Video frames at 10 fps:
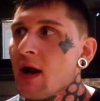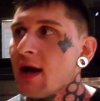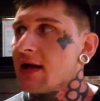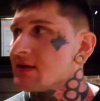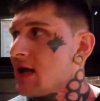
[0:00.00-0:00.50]

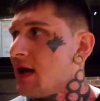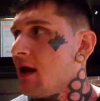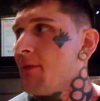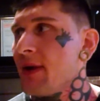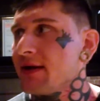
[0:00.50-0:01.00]
I guess
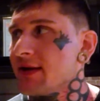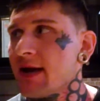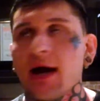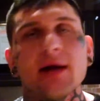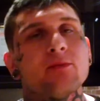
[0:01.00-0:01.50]
I'll make the
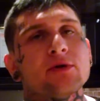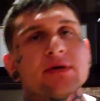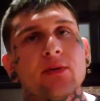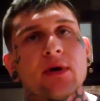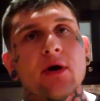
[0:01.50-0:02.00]
cut, and we'll
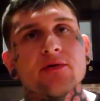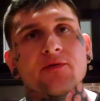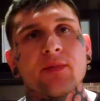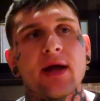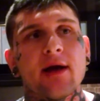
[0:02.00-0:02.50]
see what
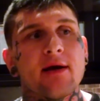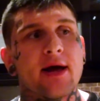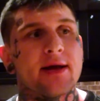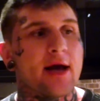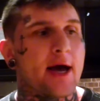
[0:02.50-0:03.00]
goes from there.
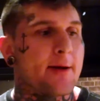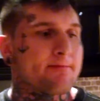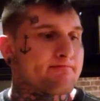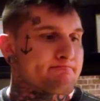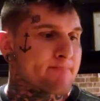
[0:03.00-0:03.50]
And
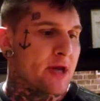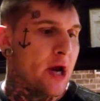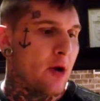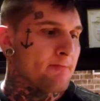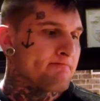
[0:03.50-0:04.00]

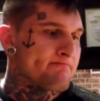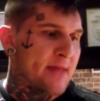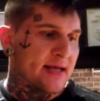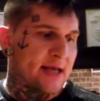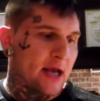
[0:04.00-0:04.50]

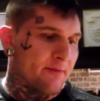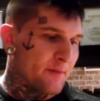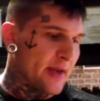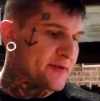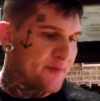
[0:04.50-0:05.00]
next thing up
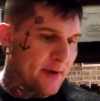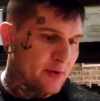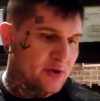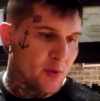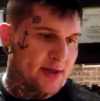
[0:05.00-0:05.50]
for me is
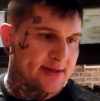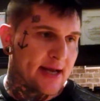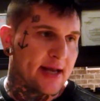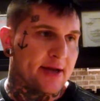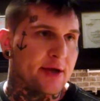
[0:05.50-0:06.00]
February
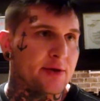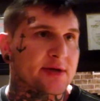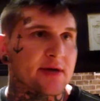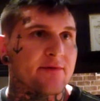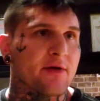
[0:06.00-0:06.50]
22nd in
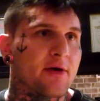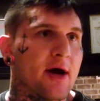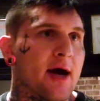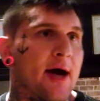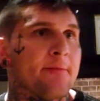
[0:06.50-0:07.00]
Houston for
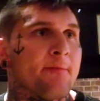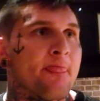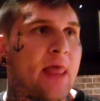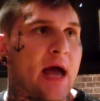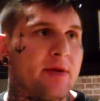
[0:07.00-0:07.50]

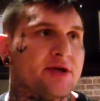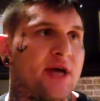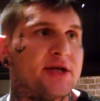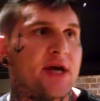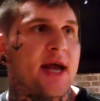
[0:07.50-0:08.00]

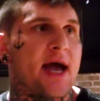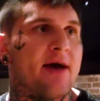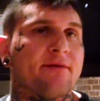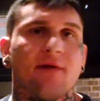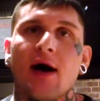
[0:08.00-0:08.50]

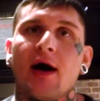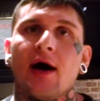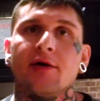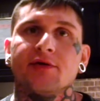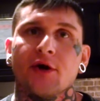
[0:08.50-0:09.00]

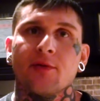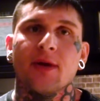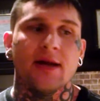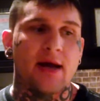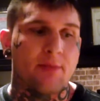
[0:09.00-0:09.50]
IBJJF
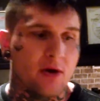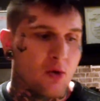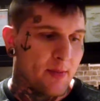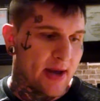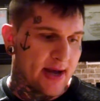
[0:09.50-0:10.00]
tournament, and I'm
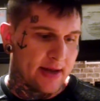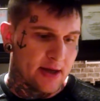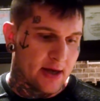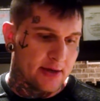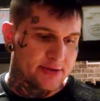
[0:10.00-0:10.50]
going back
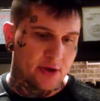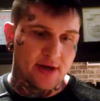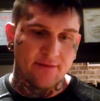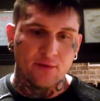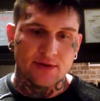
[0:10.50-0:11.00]
on the
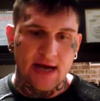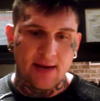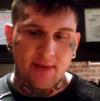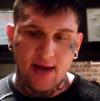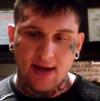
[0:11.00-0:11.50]
circuit full
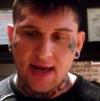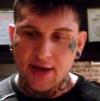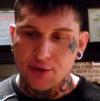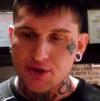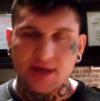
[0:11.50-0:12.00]
time at
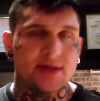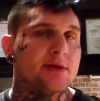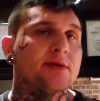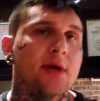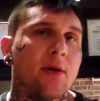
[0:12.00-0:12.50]
Gi
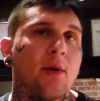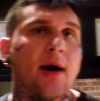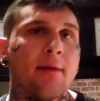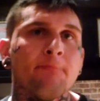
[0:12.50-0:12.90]
Jiu-Jitsu. So.